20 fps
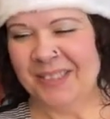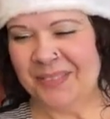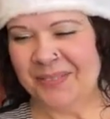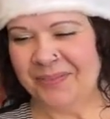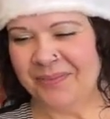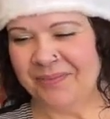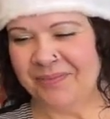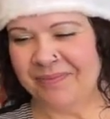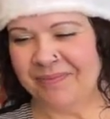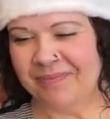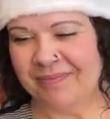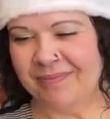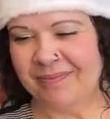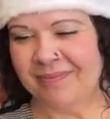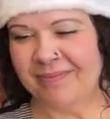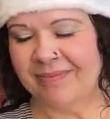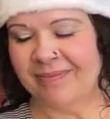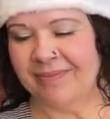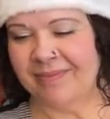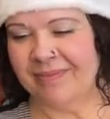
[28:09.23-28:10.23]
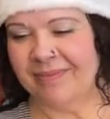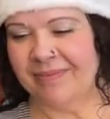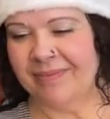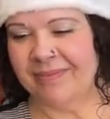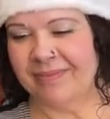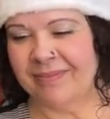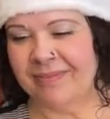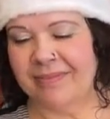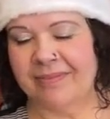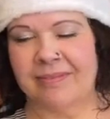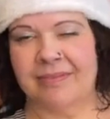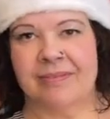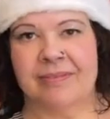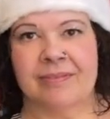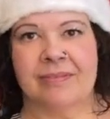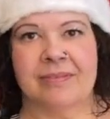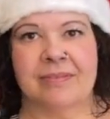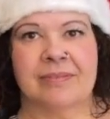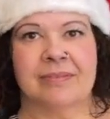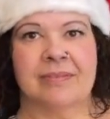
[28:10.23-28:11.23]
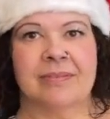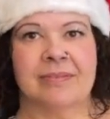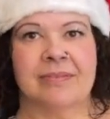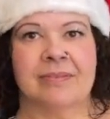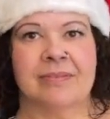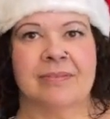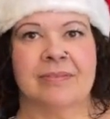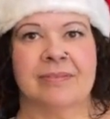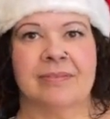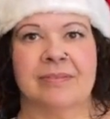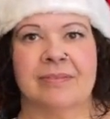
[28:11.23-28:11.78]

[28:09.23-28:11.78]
[no speech]